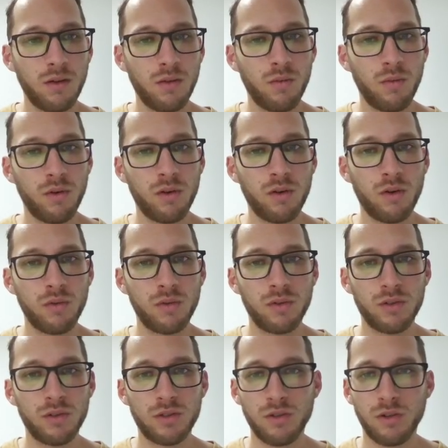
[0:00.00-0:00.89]
We're going
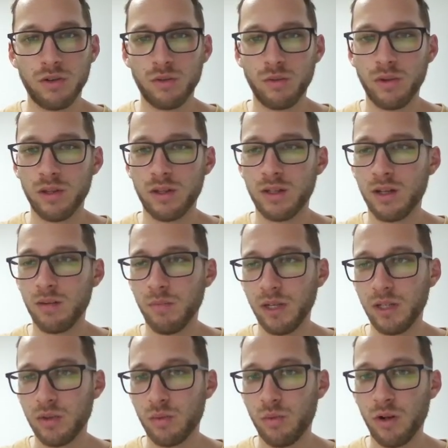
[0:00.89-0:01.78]
to start with the
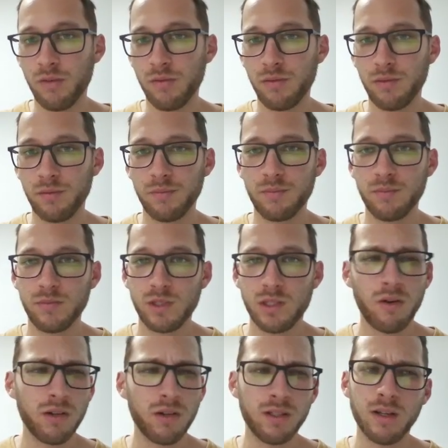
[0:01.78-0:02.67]
10x12. It's
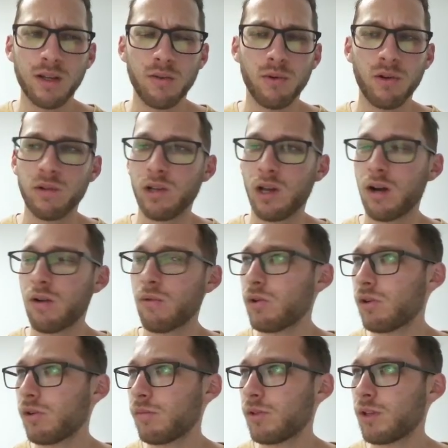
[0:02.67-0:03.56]
going to take around an
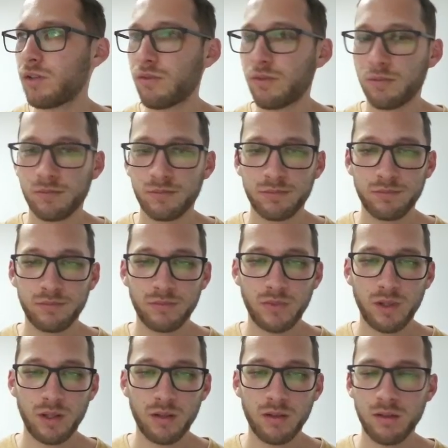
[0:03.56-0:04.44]
hour, I believe.
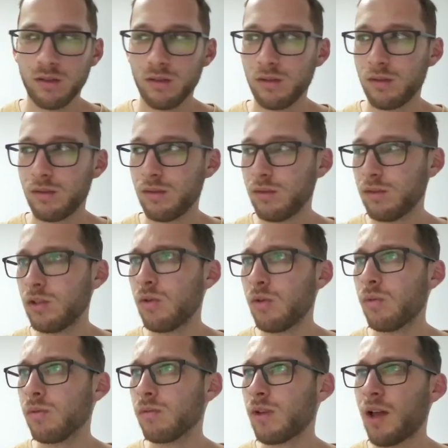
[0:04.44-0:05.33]

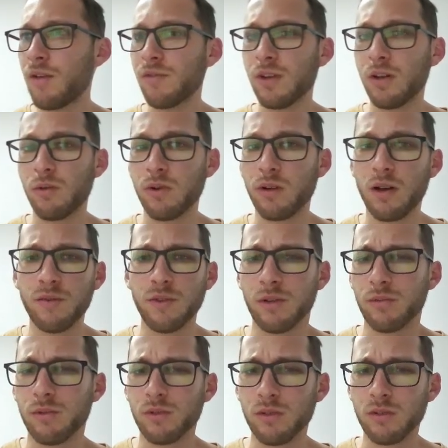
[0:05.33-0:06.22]
No, half an hour,
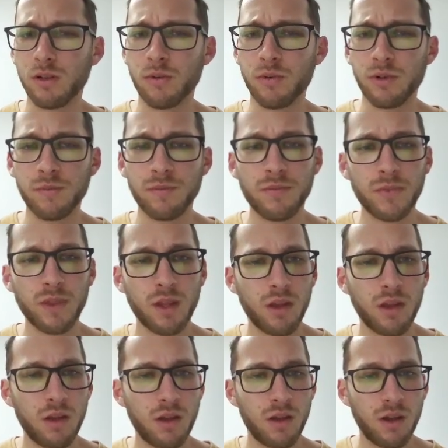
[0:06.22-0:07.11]
not hour.
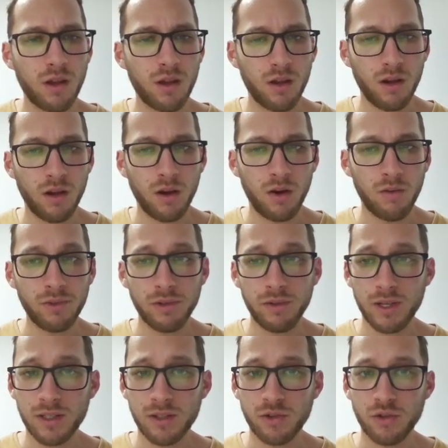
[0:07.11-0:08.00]
Hopefully you
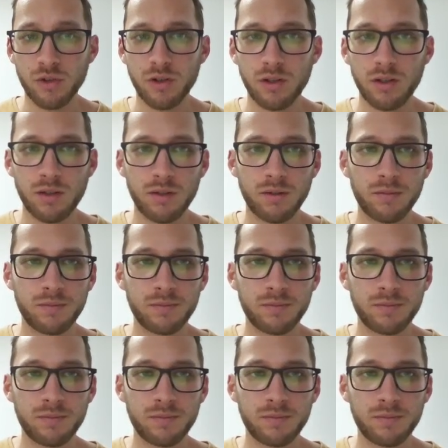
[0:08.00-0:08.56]
guys enjoyed it.